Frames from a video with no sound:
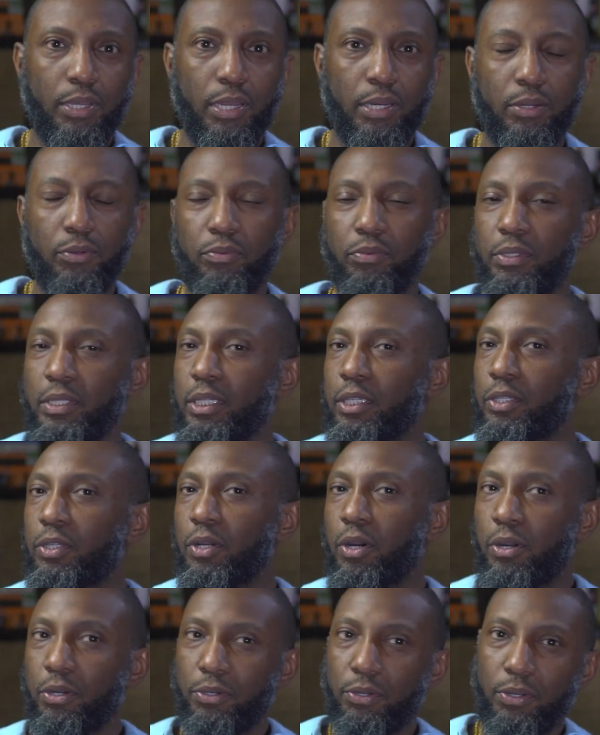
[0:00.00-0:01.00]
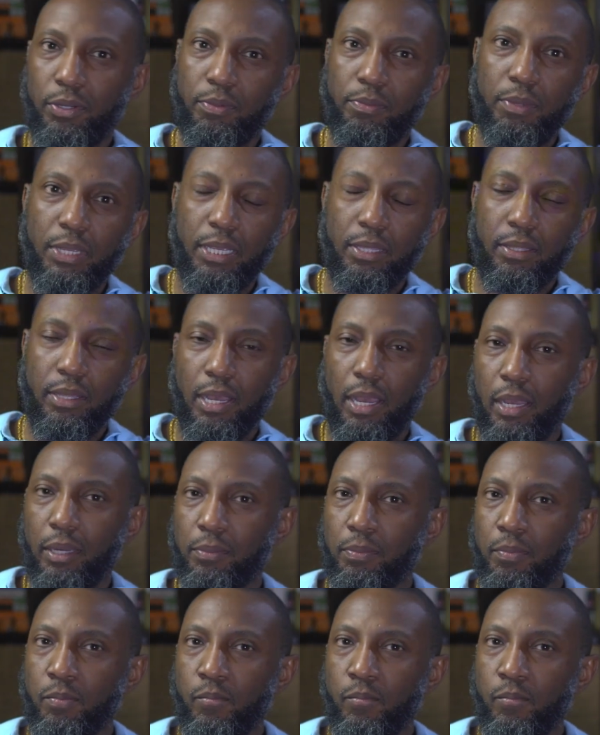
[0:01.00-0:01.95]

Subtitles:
And it really dawned on me that